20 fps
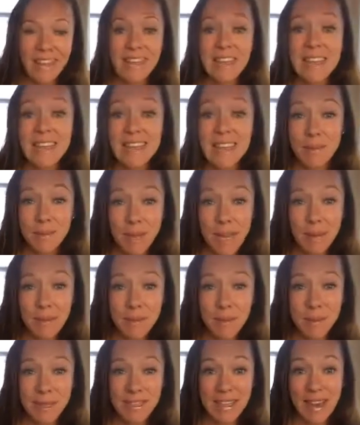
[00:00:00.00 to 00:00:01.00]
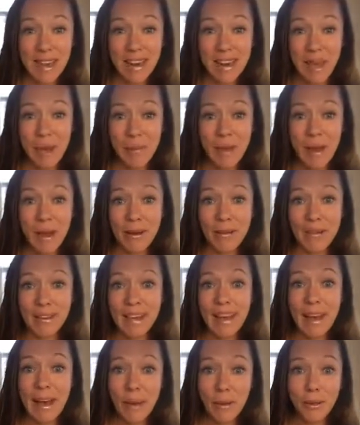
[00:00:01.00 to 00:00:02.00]
Sometimes we talk about
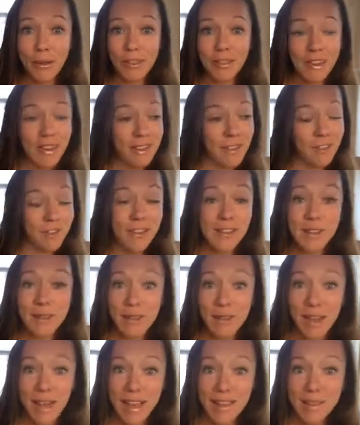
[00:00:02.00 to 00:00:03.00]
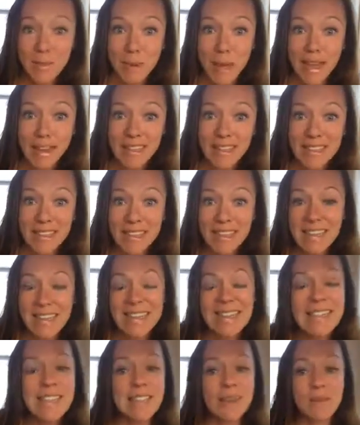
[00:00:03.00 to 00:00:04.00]
health in the physical aspect.
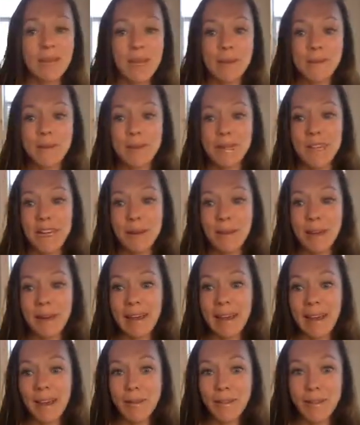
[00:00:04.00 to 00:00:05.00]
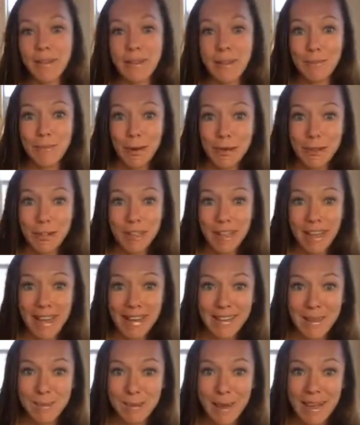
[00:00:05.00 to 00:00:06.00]
Sometimes we talk about health in the emotional
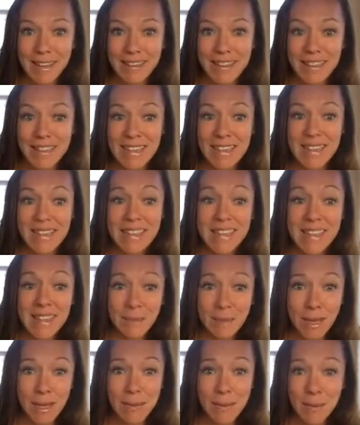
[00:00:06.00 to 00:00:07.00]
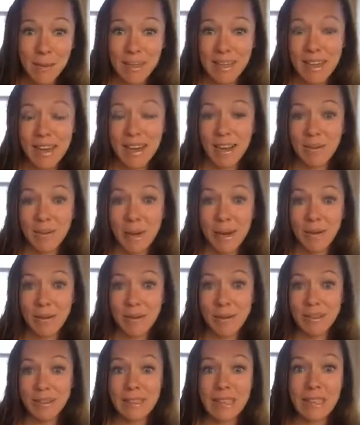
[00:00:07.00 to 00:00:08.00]
aspect. Sometimes we talk about
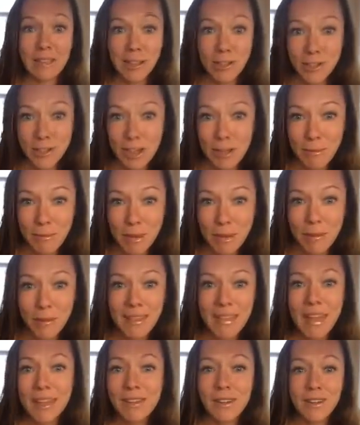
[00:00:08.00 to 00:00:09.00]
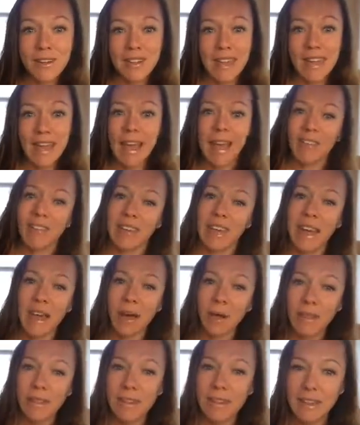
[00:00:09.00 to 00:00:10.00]
leadership and what that looks like, having
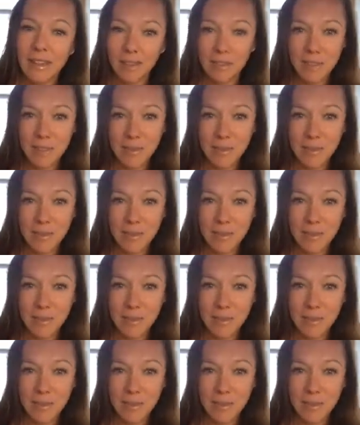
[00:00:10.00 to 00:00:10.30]
healthy leadership